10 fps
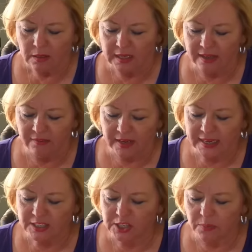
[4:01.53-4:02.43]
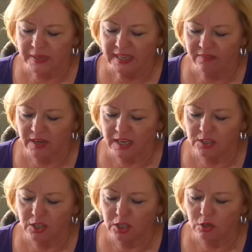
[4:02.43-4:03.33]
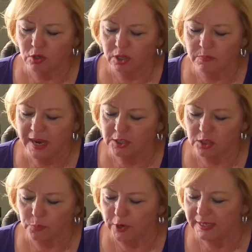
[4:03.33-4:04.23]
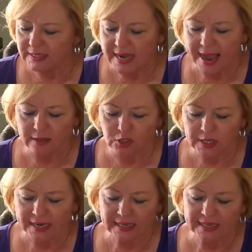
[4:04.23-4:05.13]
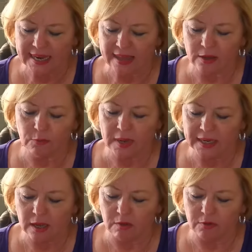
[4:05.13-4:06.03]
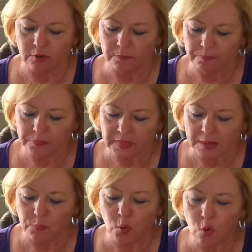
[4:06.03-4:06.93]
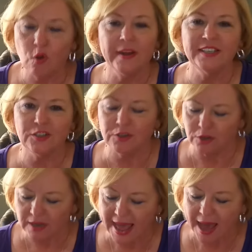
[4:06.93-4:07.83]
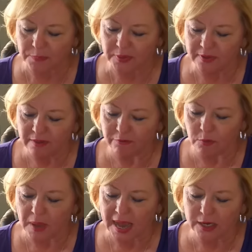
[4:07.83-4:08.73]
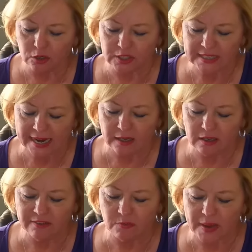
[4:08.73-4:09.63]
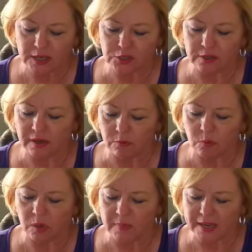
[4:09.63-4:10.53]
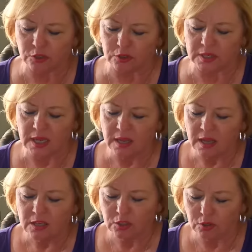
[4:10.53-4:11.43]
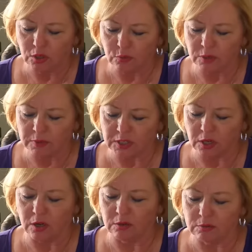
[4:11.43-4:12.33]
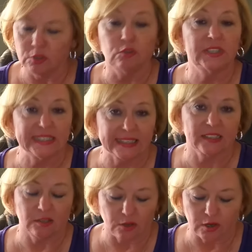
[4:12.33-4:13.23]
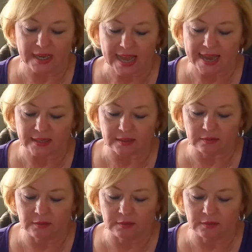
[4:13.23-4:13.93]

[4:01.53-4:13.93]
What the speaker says: Given it shall be given unto you, good measure, pressed down, shaken together, running over, they pour into your lap. For by your standard of measure it will be measured to you in return. Luke 6:38.